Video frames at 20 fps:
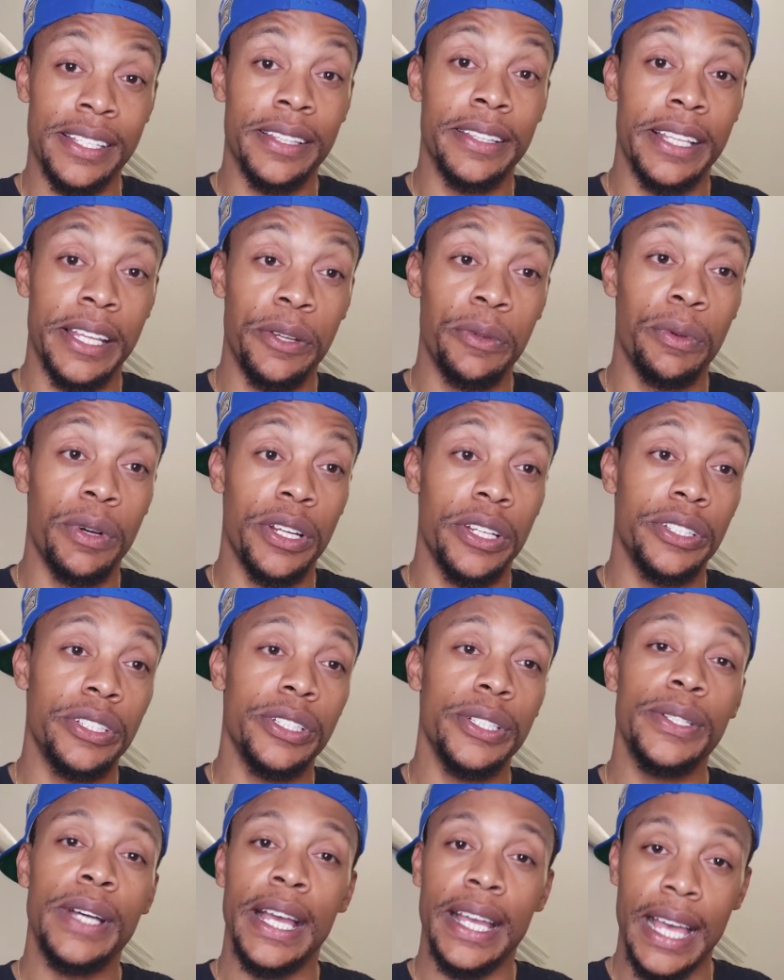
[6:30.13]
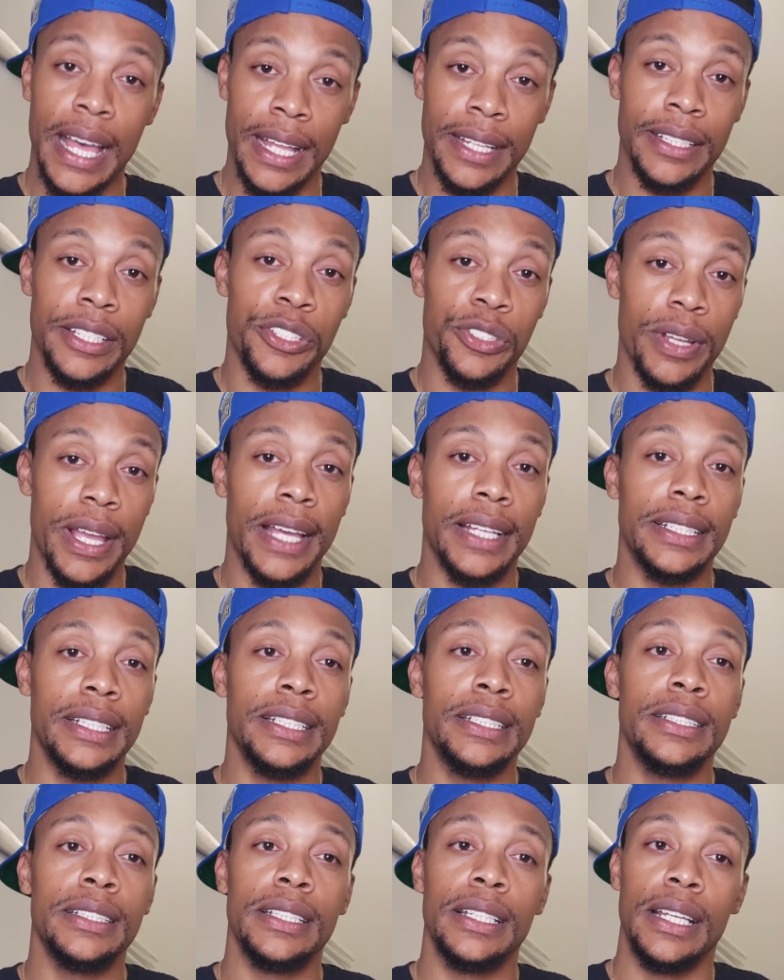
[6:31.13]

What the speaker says: didn't want to do. I got distracted.